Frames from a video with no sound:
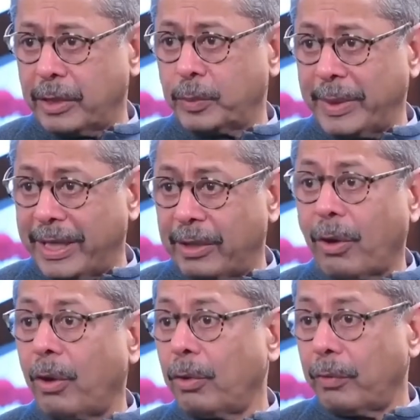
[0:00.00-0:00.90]
displayed
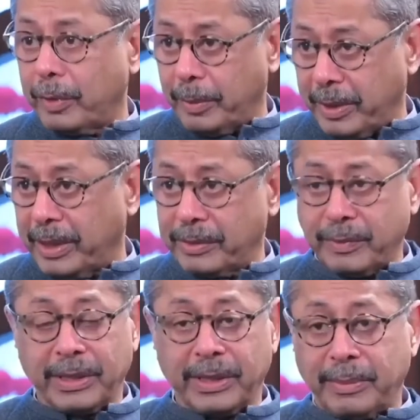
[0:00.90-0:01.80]
all over the place,
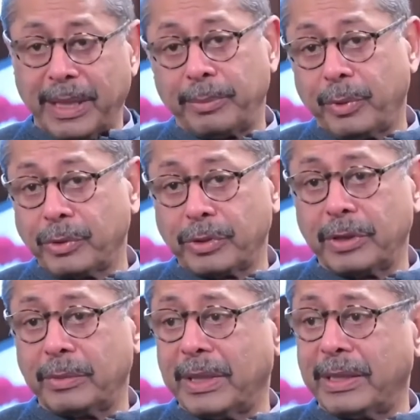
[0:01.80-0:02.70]
whether by
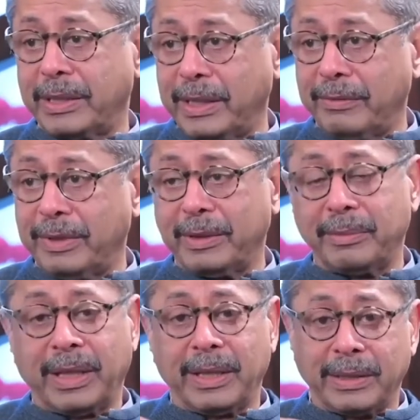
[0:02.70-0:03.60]
poster, by TV,
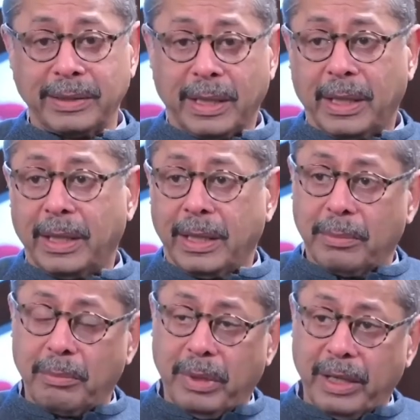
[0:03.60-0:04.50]
by,
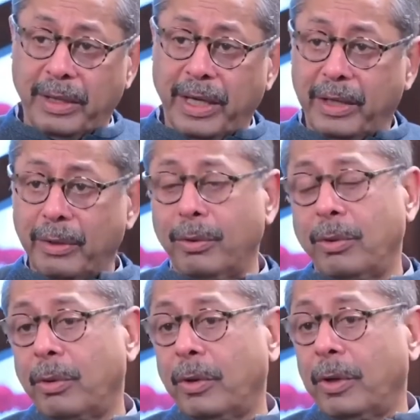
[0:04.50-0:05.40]
by
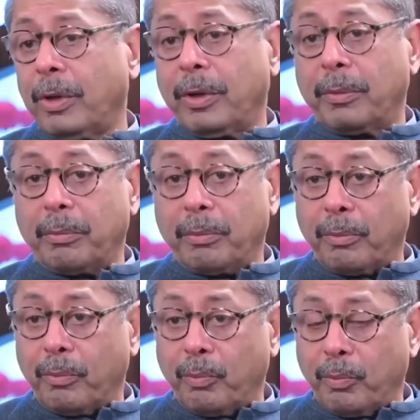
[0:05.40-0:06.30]
radio,
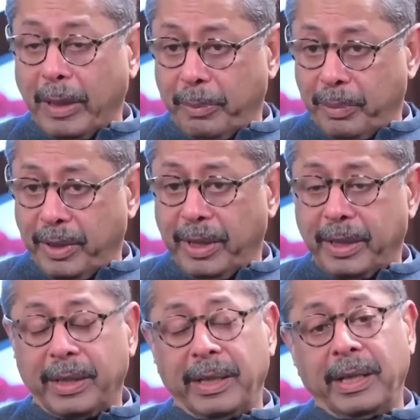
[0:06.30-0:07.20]
by
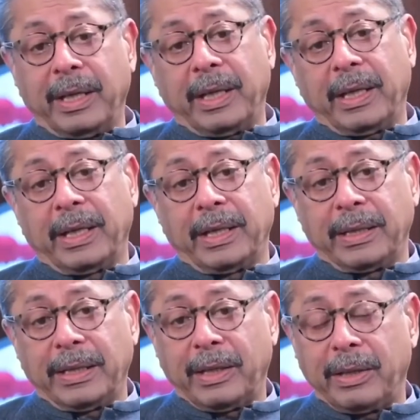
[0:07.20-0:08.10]
print,
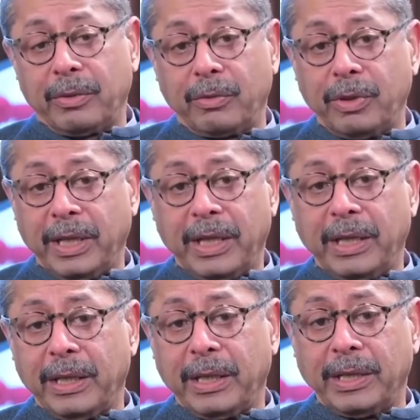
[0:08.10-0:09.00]
that
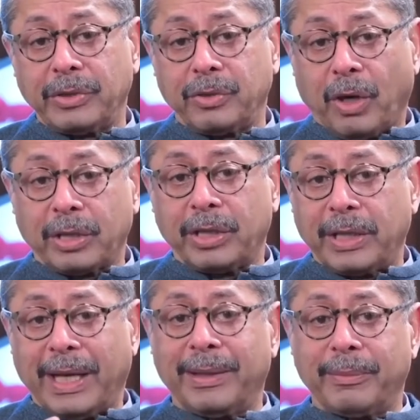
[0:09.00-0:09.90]
today is not the
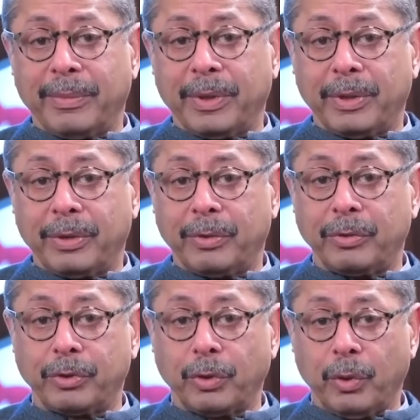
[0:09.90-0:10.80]
time
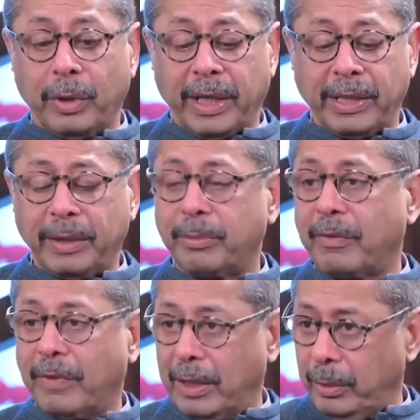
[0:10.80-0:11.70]
to show any
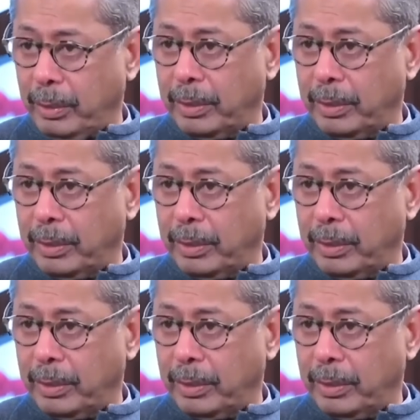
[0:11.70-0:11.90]
bravado